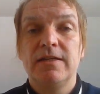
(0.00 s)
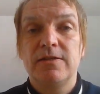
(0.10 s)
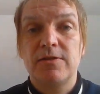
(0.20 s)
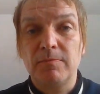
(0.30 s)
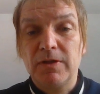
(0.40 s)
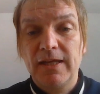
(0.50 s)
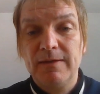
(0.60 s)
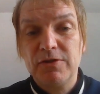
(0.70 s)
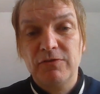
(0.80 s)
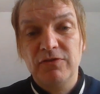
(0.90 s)
Some
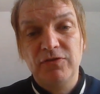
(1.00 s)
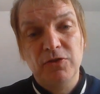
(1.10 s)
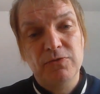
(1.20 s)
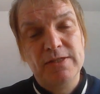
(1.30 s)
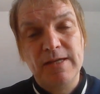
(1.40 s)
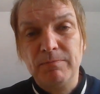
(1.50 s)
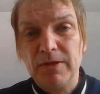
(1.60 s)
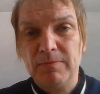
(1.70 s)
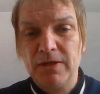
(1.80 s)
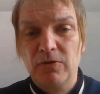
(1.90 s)
claims are refused
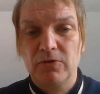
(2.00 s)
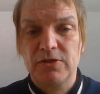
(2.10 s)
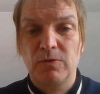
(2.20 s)
simply because